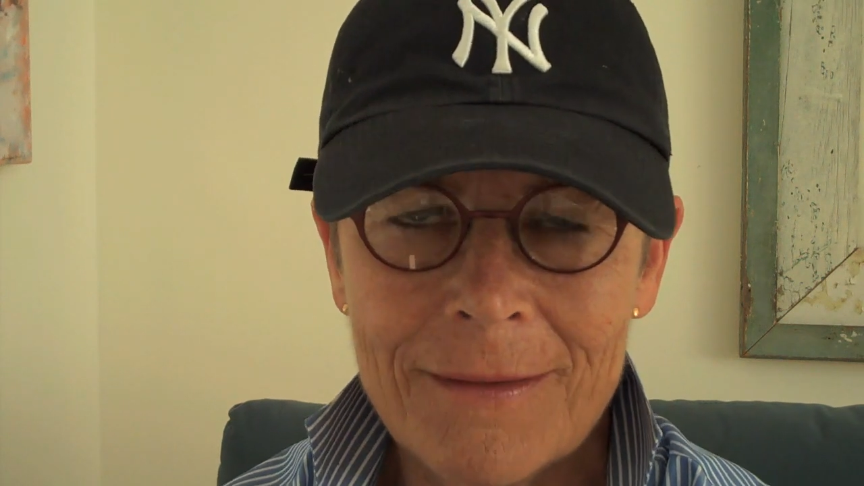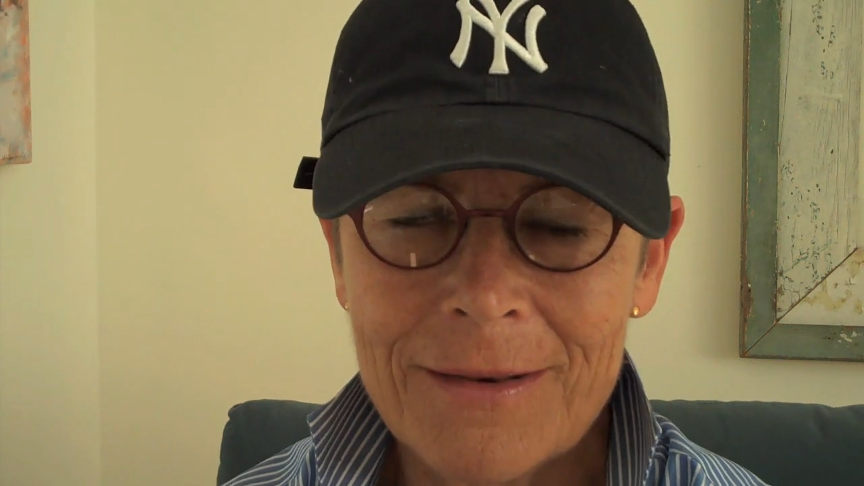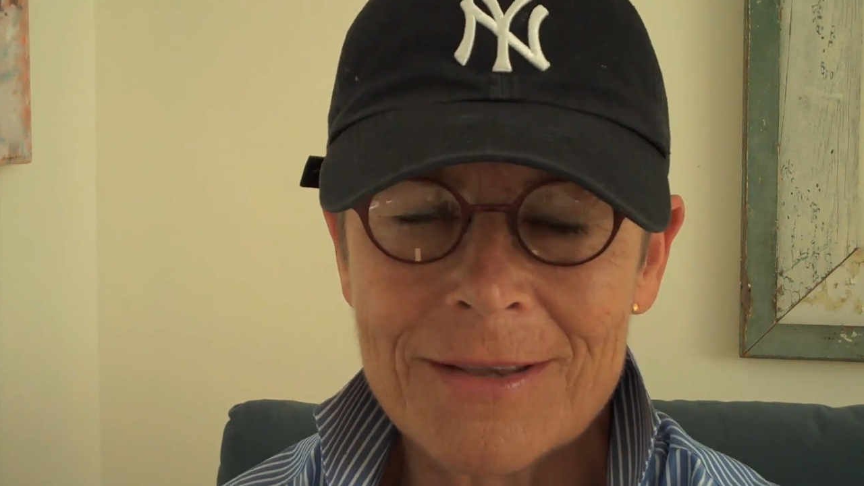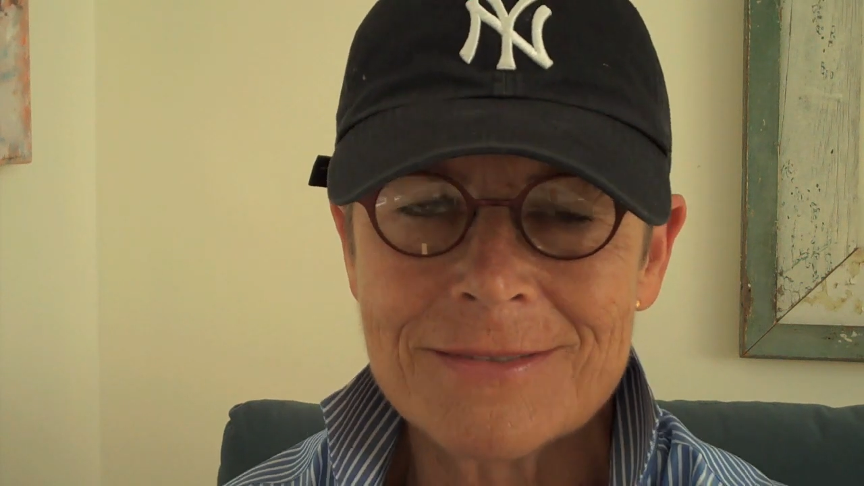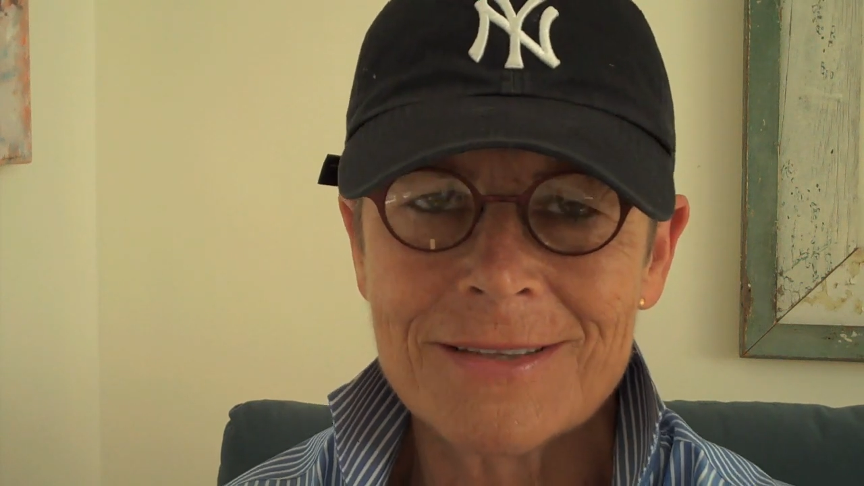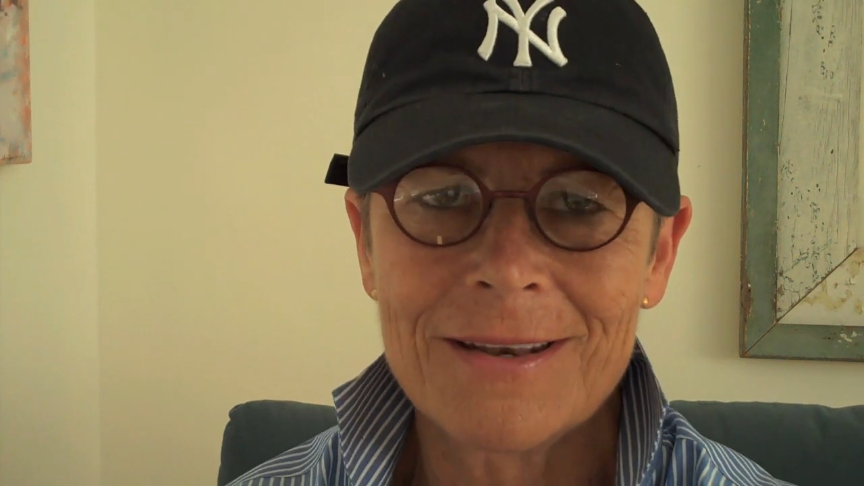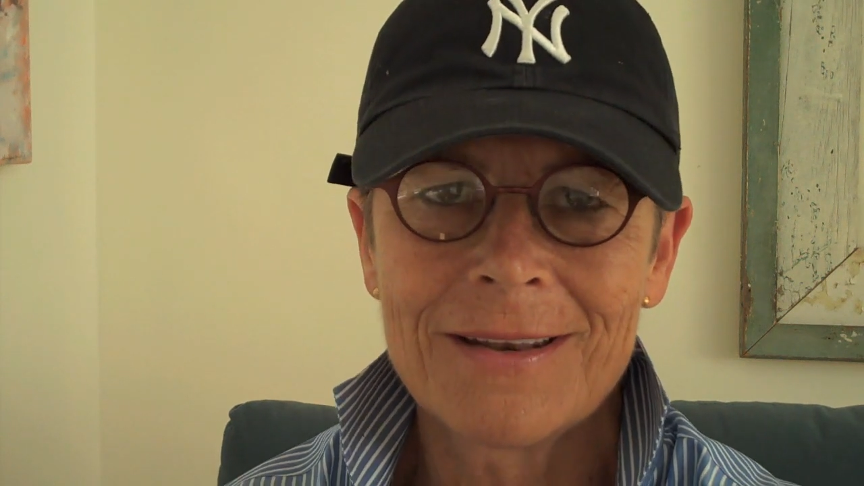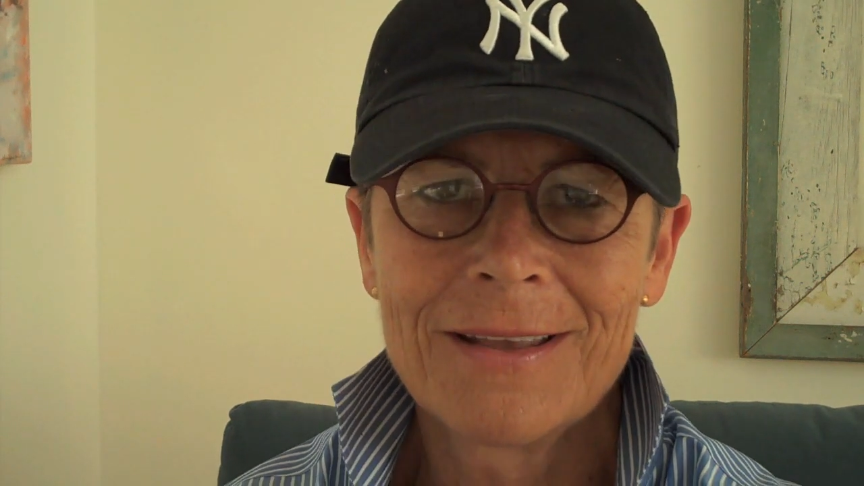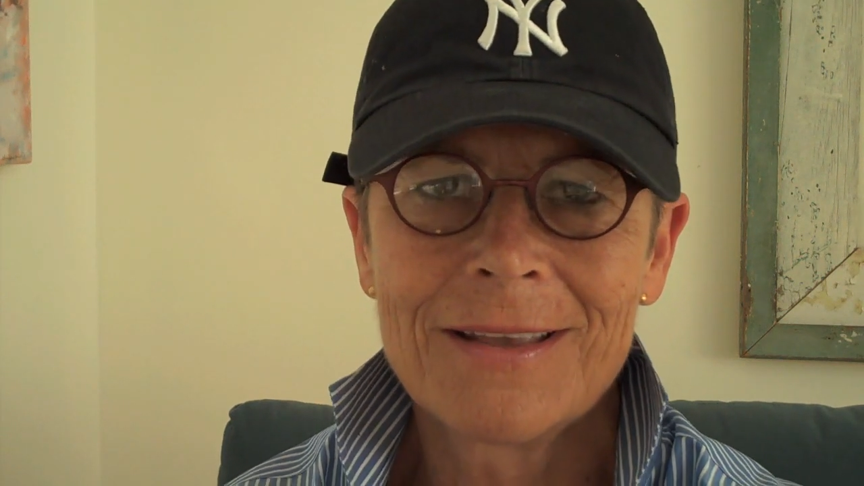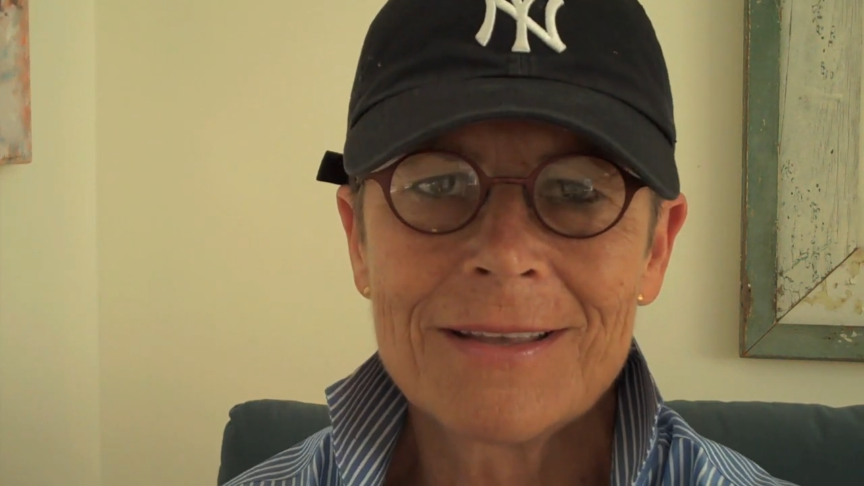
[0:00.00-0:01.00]
And I said,
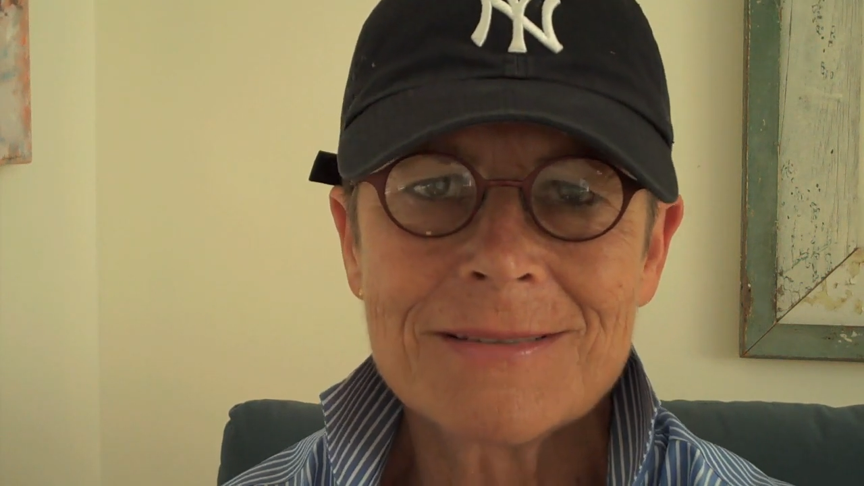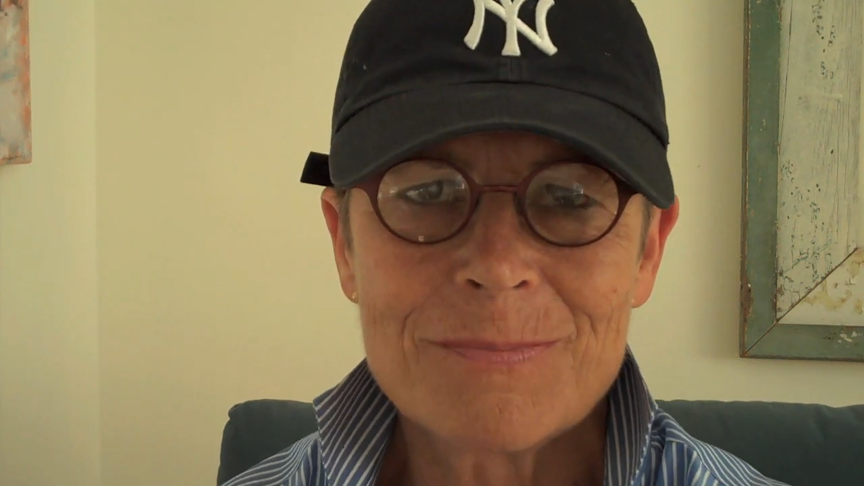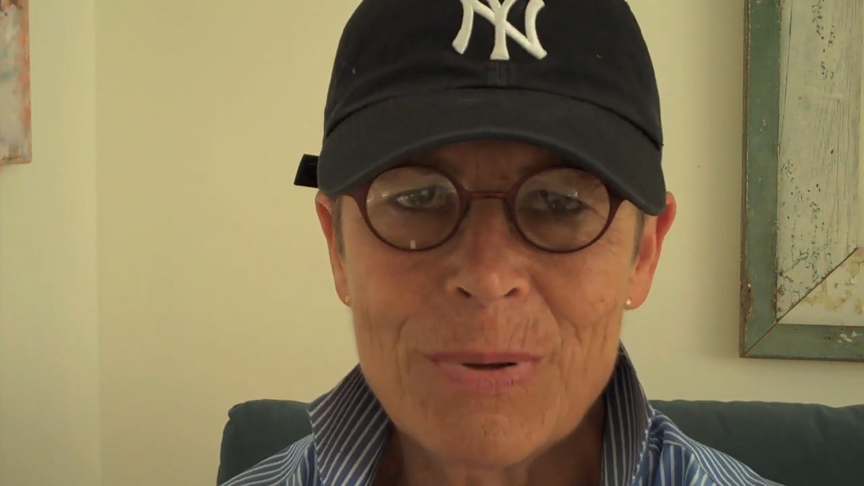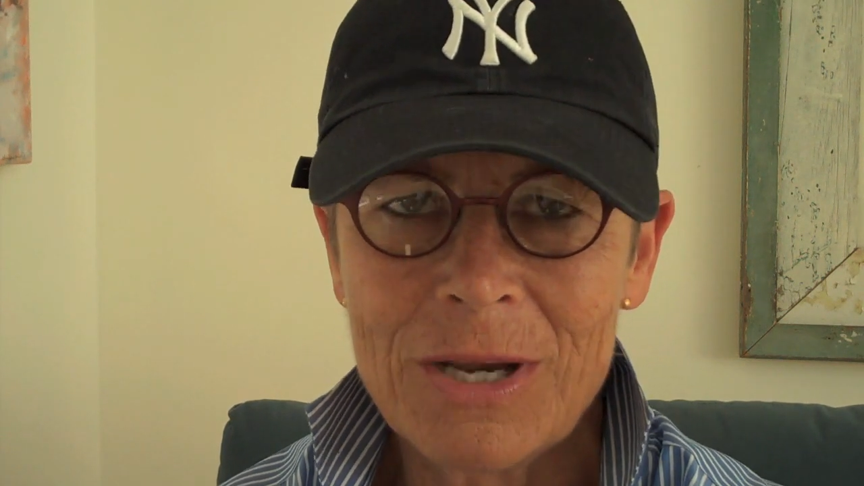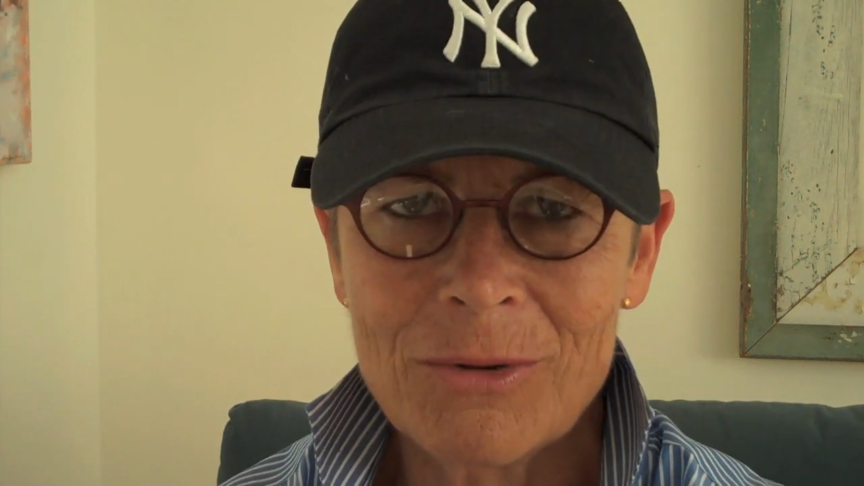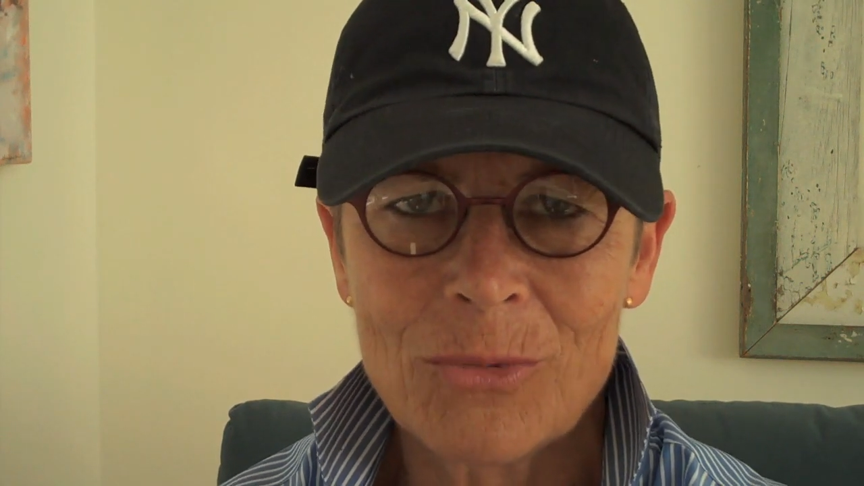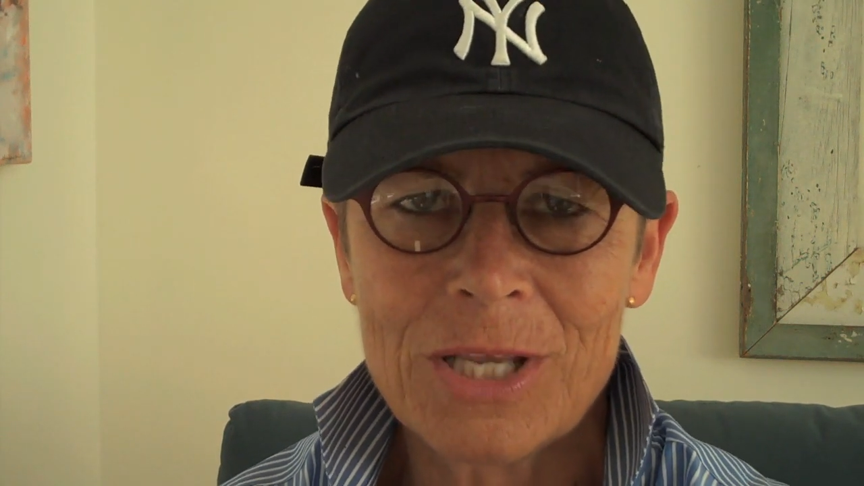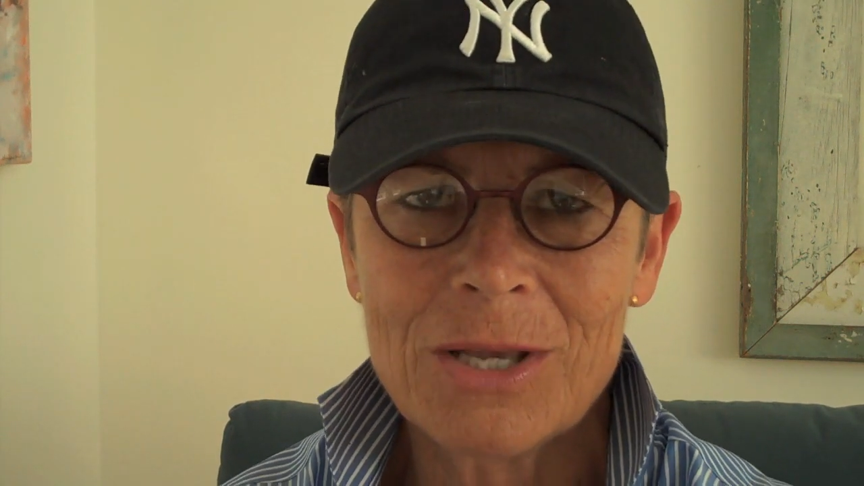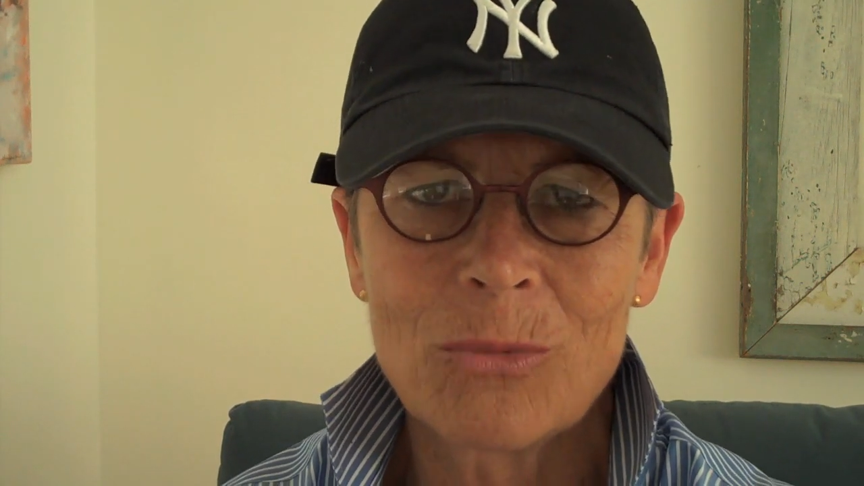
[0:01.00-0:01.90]
"It's Bear Week.